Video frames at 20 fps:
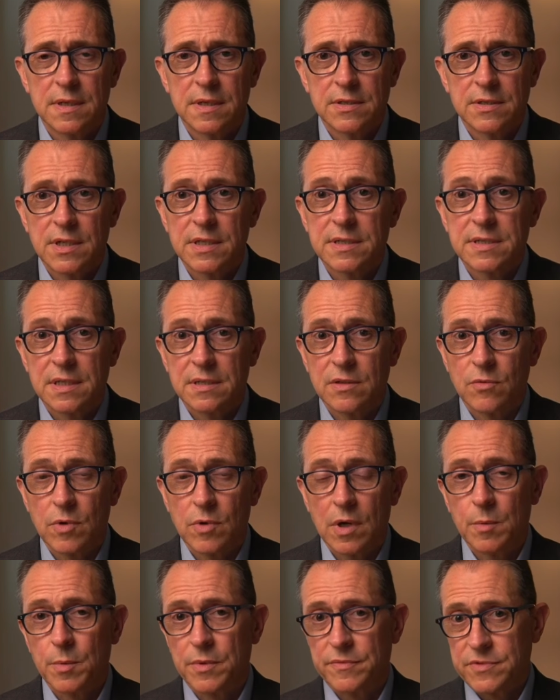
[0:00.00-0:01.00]
Just in the
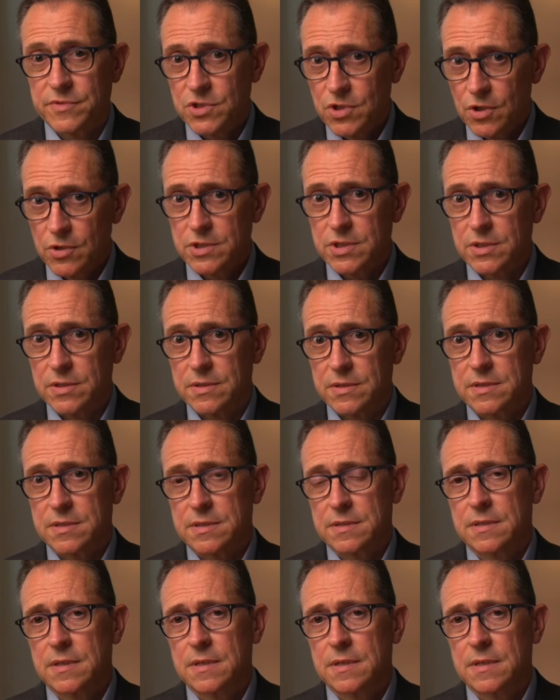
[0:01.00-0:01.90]
realm of churches,